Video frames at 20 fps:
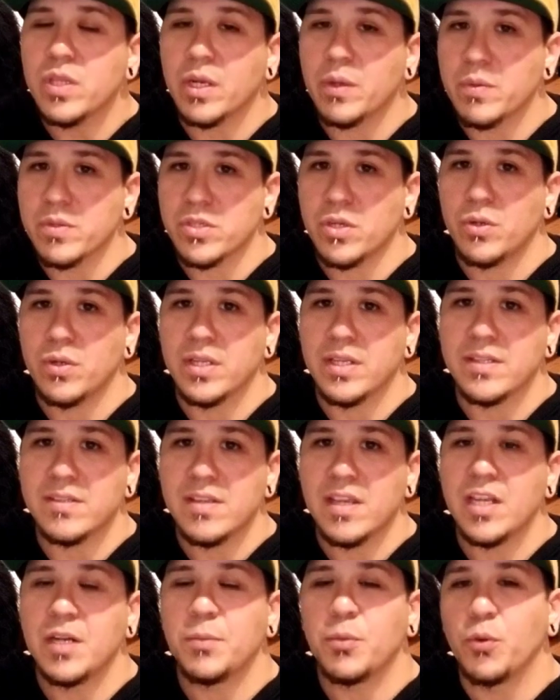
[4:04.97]
that it was already
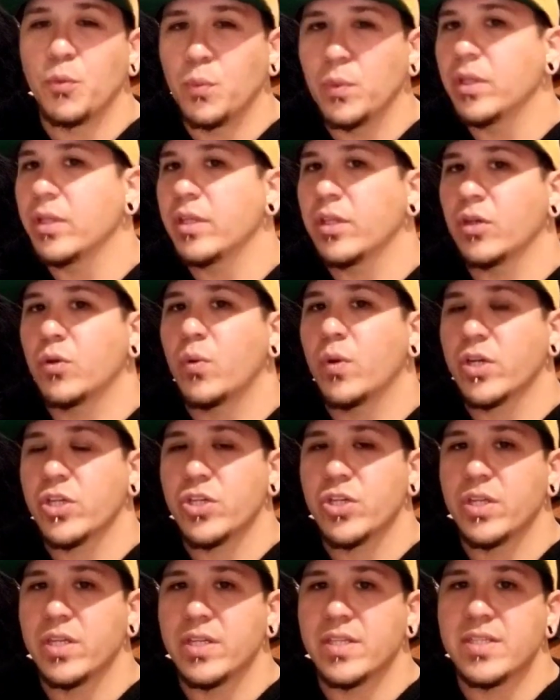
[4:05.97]
attainable. Really, the
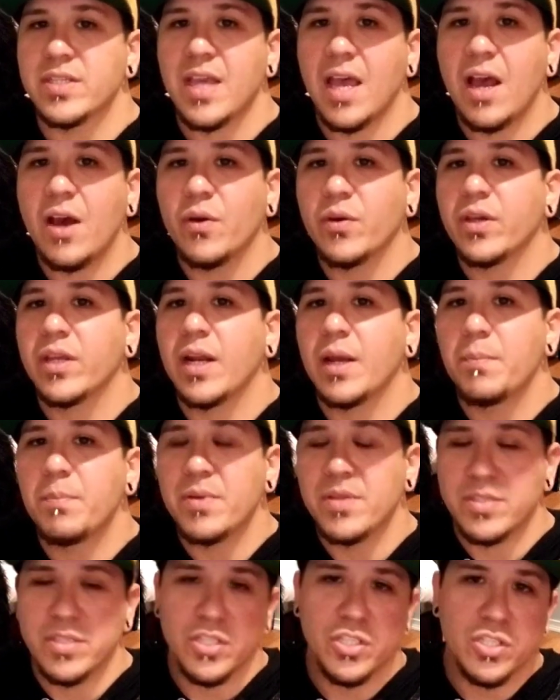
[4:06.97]
question is, how can I
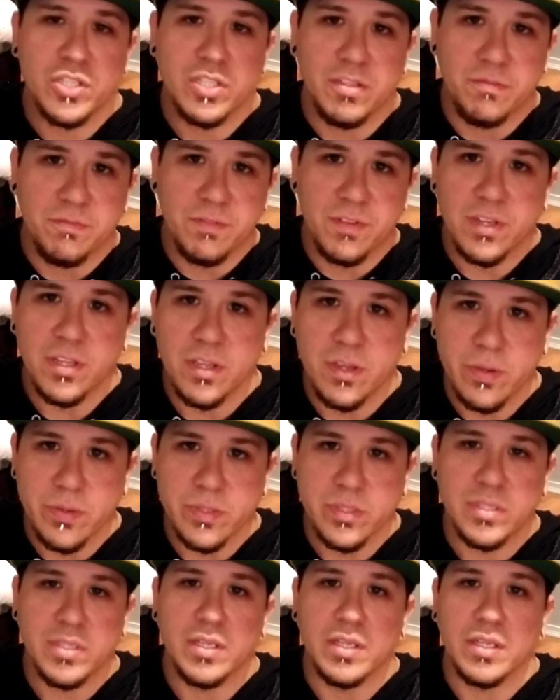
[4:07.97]
position the
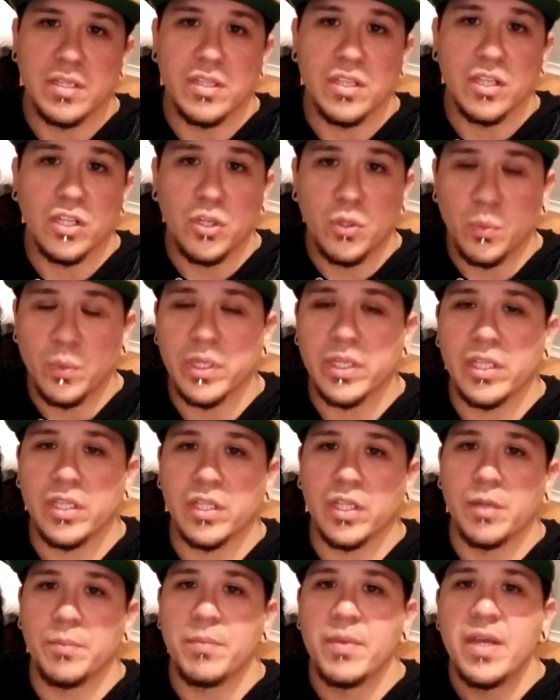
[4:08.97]
videos, the
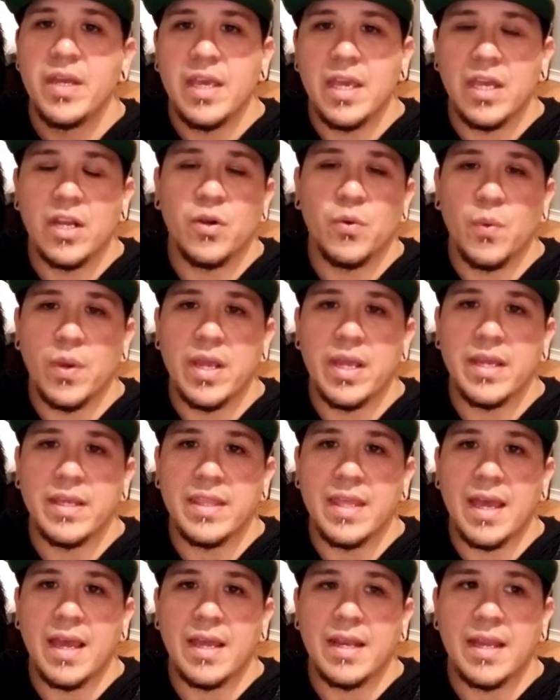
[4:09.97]
curriculum, in a
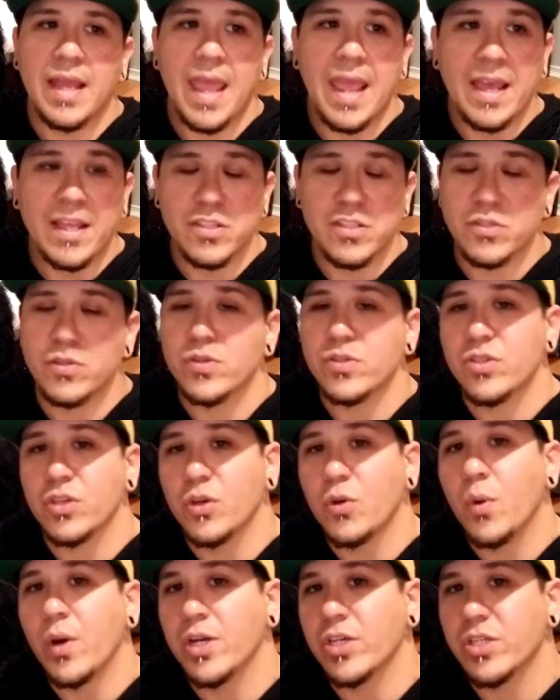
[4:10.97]
way that answers the
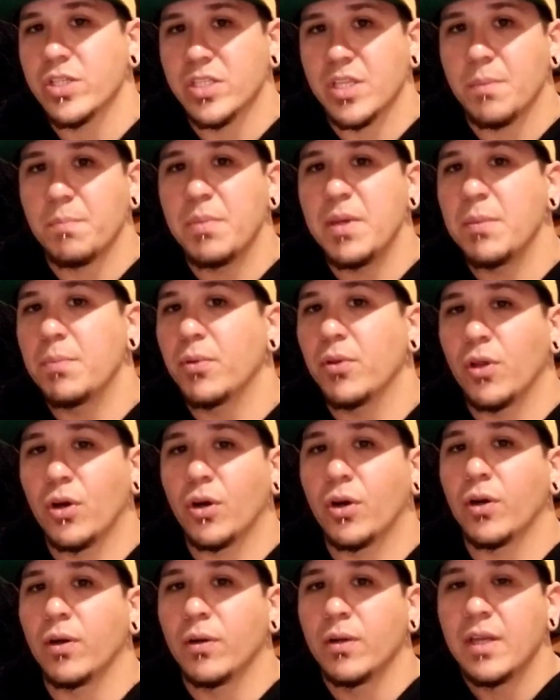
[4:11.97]
questions that people
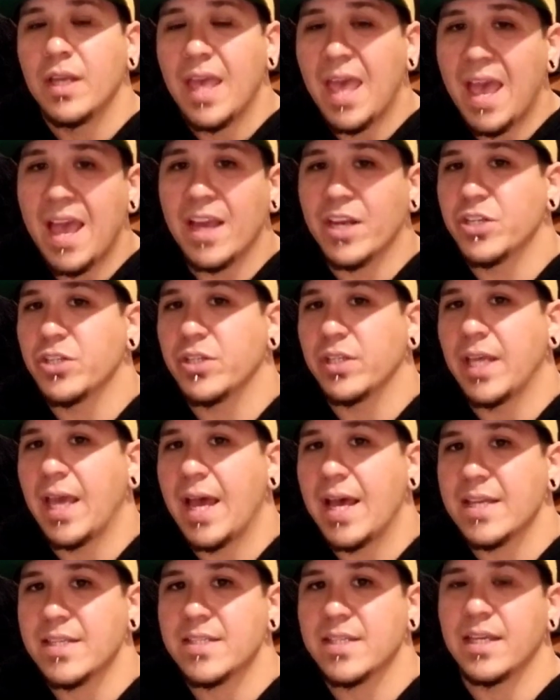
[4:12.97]
are actually
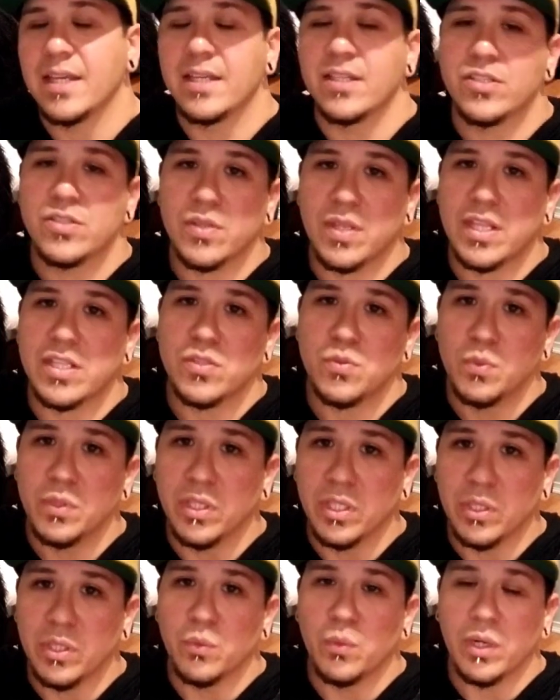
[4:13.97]
asking? And so that's
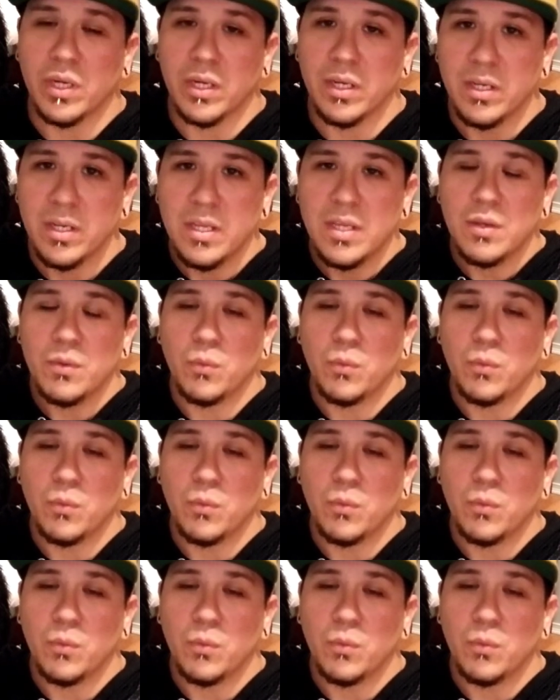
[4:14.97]
really where